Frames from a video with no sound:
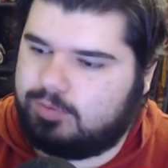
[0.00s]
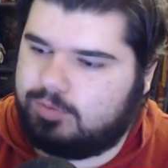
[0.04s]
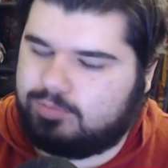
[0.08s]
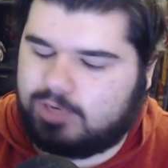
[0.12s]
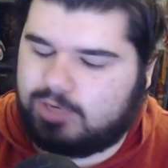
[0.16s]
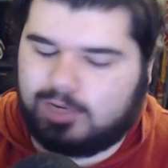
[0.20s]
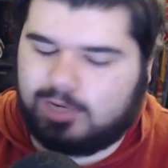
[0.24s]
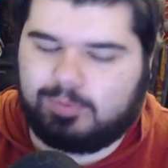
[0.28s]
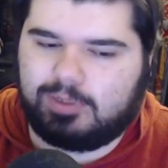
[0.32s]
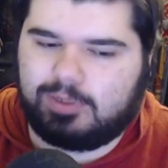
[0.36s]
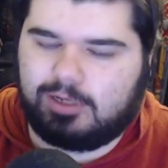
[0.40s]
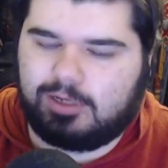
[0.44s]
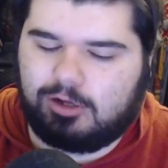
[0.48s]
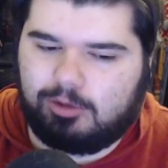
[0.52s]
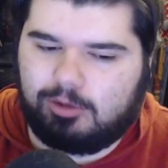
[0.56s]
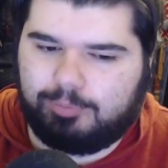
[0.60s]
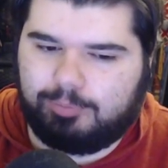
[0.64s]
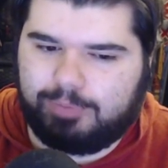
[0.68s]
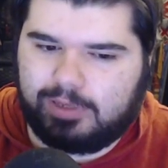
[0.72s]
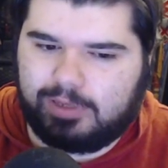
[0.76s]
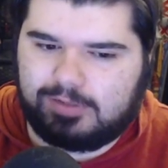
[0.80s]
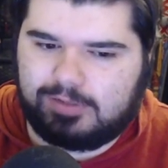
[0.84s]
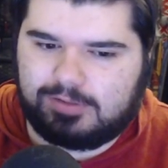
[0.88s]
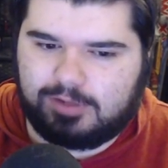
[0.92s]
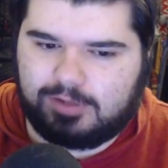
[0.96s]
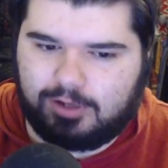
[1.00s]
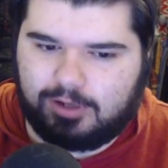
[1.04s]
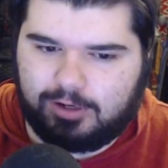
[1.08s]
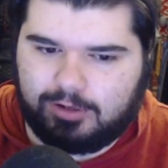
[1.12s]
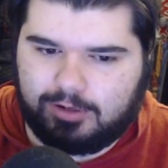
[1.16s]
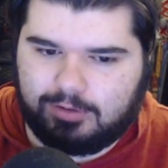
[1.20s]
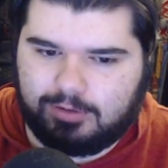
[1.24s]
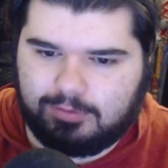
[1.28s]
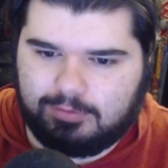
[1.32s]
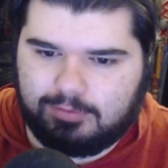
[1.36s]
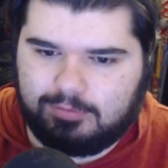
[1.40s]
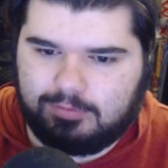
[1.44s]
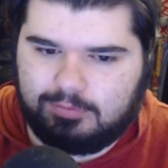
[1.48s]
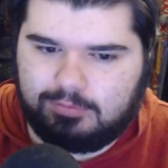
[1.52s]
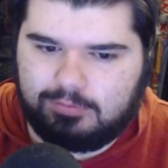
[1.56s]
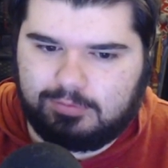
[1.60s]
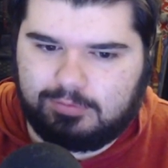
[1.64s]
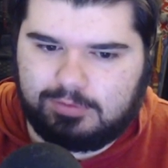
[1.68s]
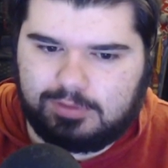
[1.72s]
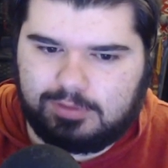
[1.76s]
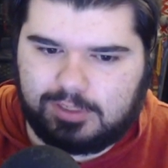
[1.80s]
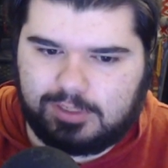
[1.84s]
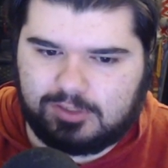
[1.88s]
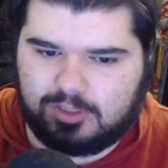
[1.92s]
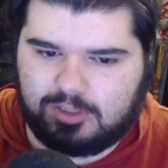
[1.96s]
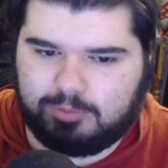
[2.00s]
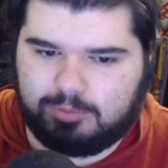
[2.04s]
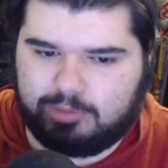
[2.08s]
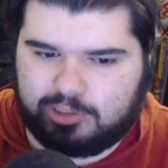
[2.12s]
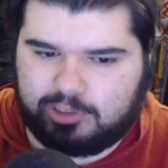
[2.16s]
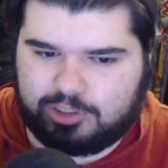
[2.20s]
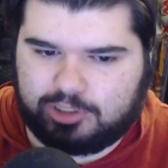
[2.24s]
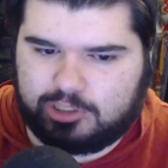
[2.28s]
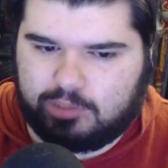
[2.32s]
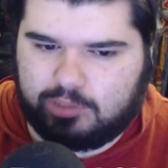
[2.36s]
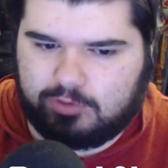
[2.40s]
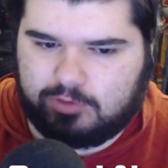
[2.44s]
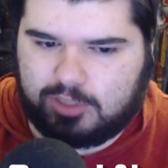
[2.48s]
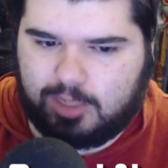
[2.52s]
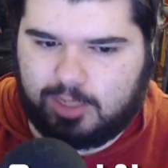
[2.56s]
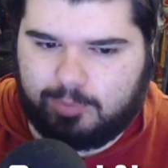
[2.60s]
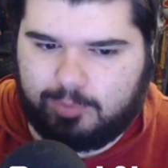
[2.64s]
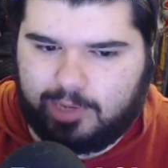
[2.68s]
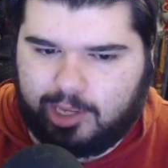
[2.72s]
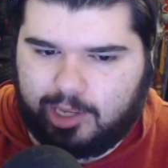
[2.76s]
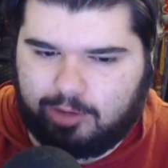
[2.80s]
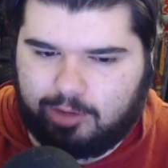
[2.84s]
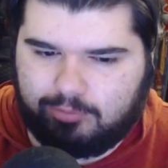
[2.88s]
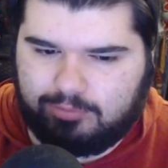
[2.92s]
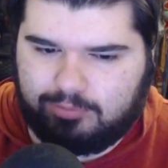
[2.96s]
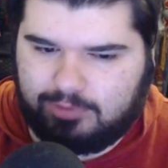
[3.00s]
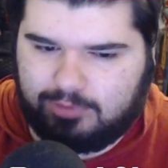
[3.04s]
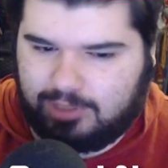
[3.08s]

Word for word: Probably all based on Disney Plus shows coming out.